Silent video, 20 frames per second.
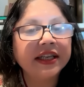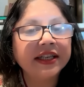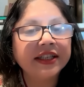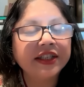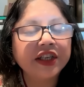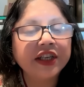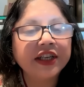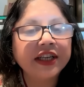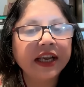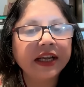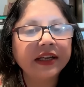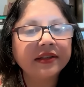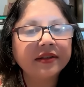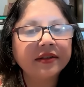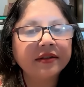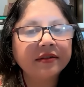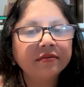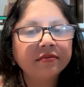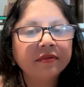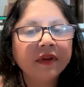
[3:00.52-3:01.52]
touching
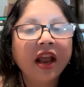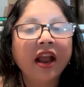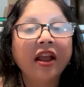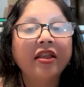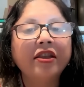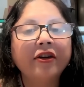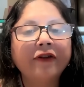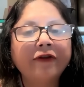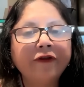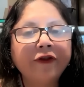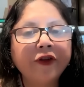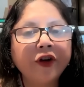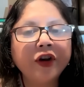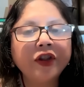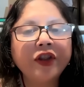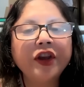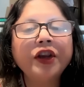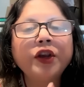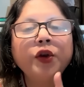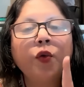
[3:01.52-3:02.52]
yet. The
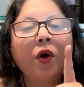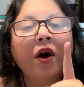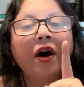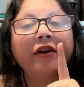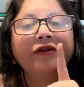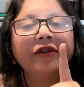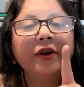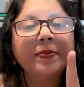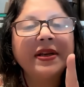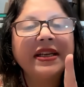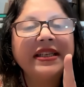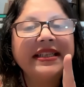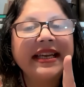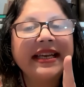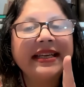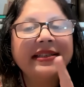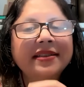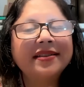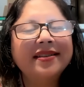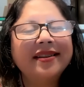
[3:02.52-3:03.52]
further you are from a
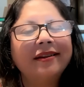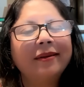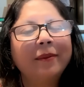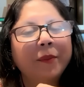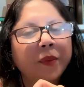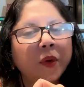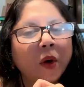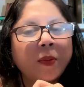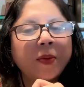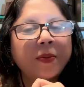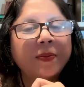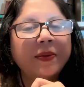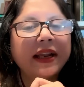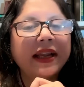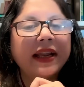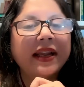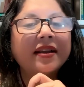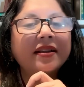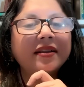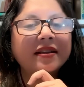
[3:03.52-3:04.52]
desk, probably
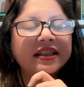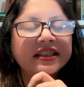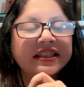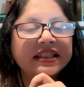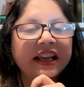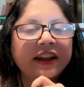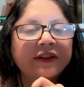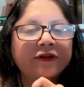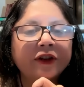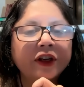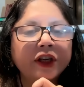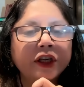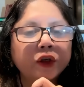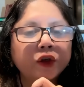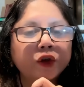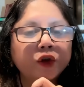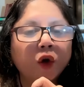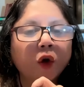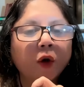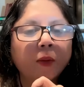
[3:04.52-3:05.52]
the safer your
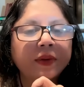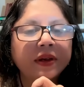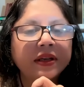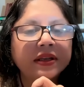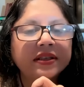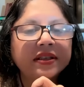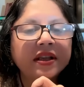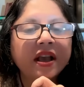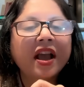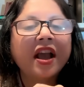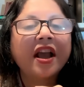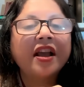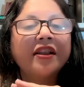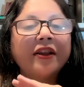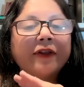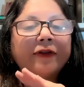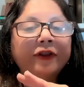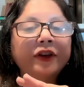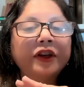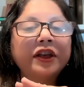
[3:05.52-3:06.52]
job is.
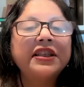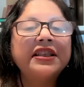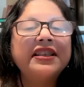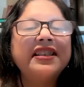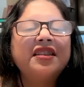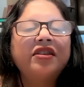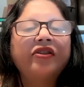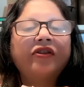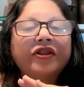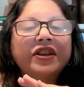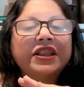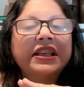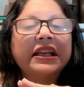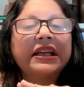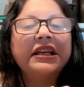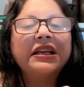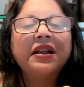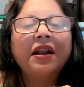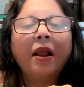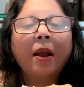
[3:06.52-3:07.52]
The first is
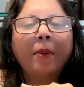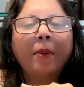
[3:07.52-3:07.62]
physical